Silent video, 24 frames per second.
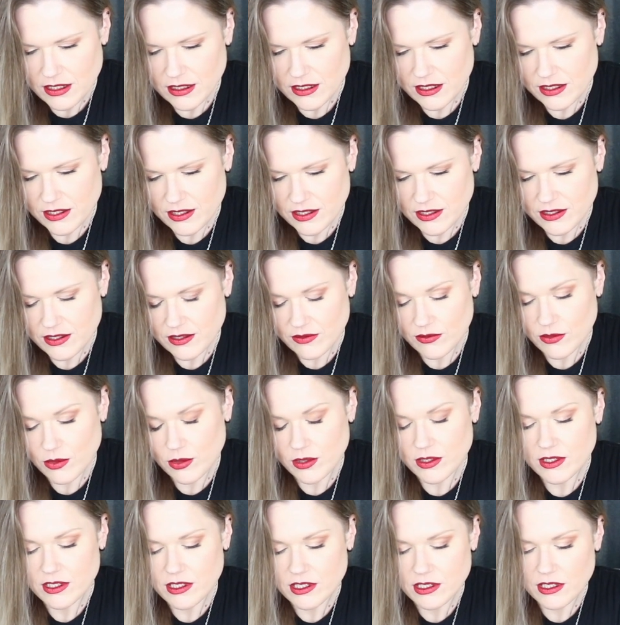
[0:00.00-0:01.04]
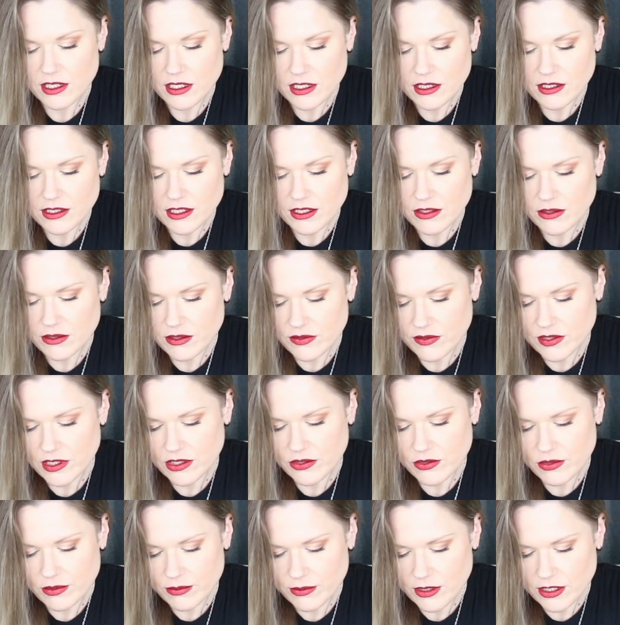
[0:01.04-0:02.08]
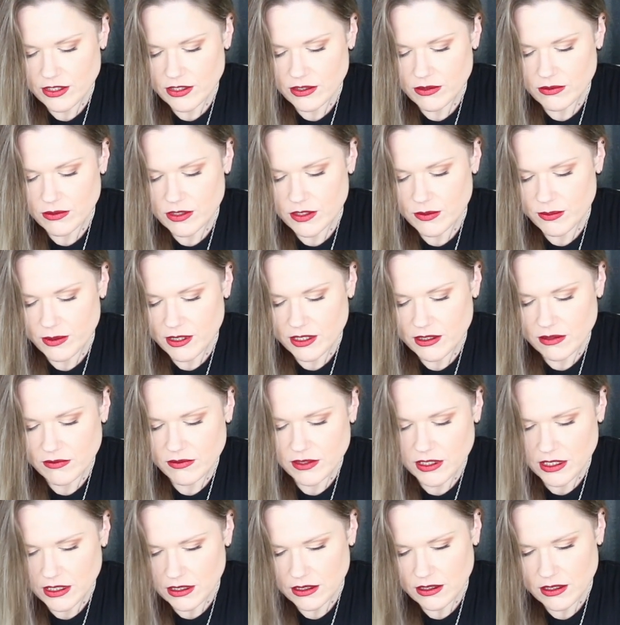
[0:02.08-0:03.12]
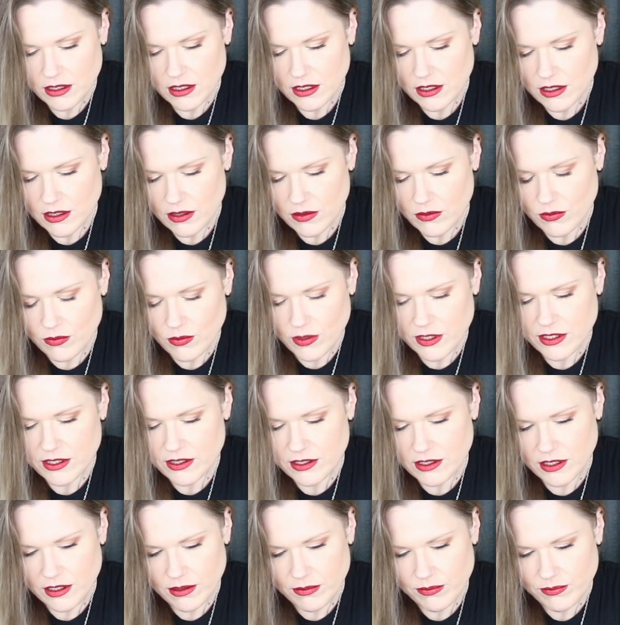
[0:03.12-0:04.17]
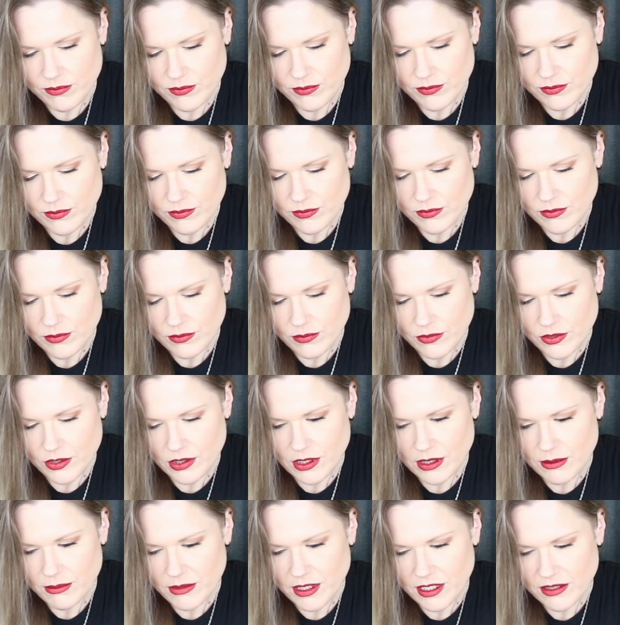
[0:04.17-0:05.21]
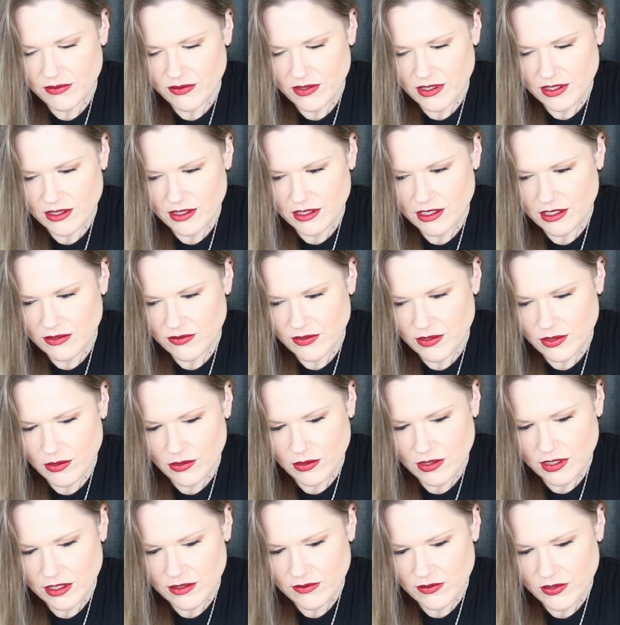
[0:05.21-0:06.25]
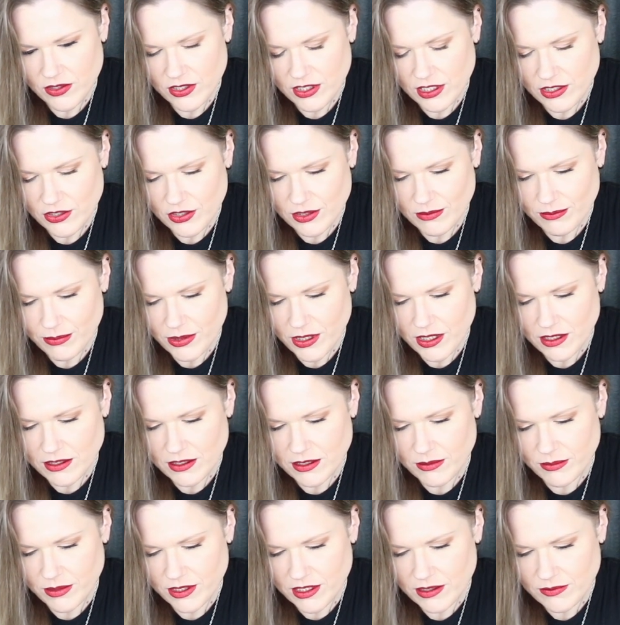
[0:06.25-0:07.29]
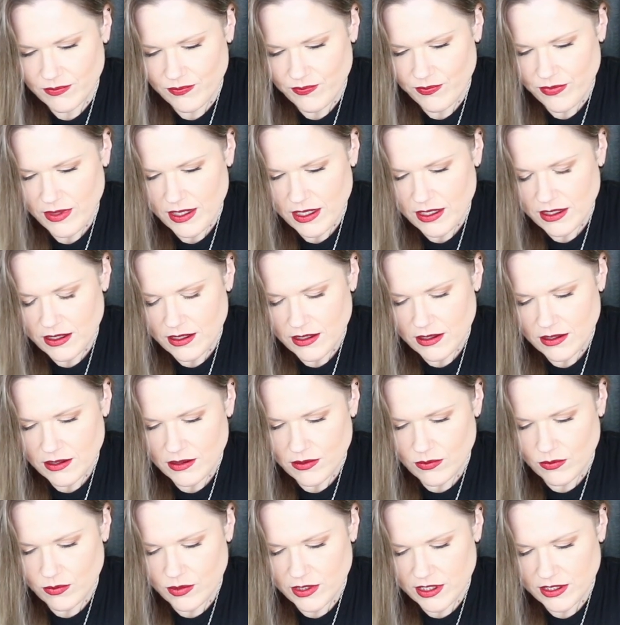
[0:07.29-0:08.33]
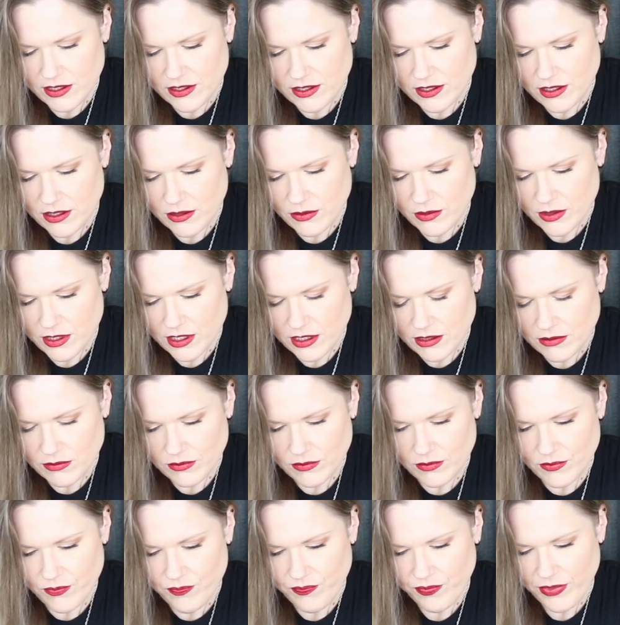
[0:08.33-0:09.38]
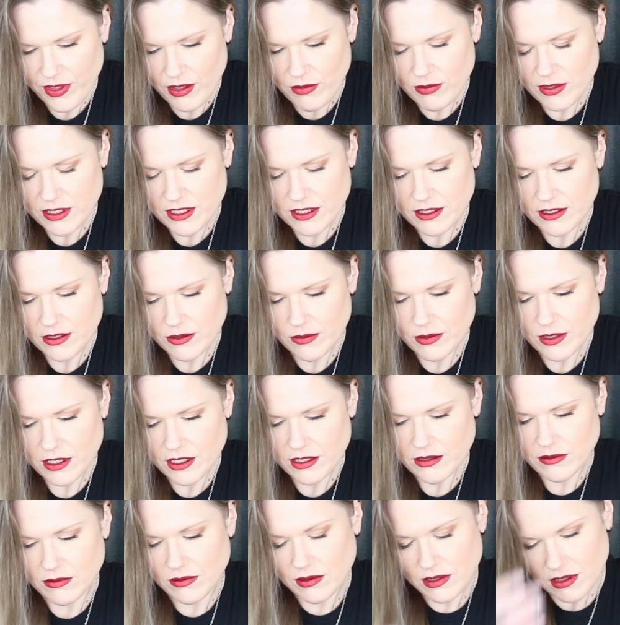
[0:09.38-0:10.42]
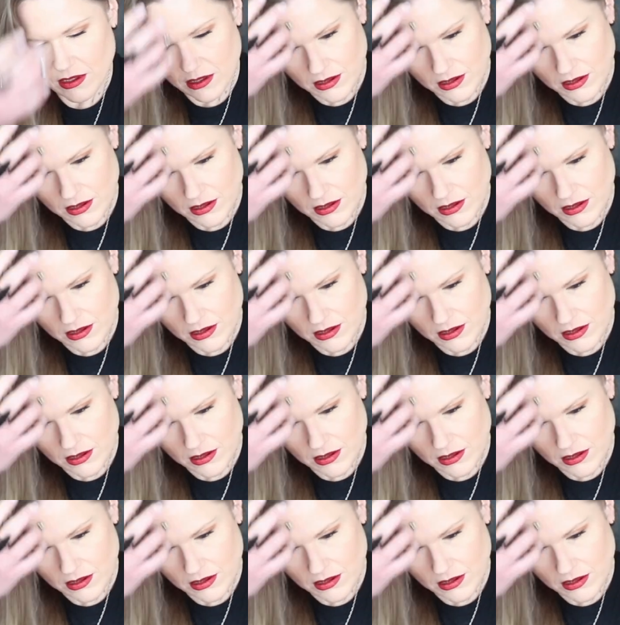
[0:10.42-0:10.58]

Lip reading: This is, of course, the Tarot of Sexual Magic, respectively. What's up? We're trying to manifest a difficult conversation, possibly. What's going on? What's going on?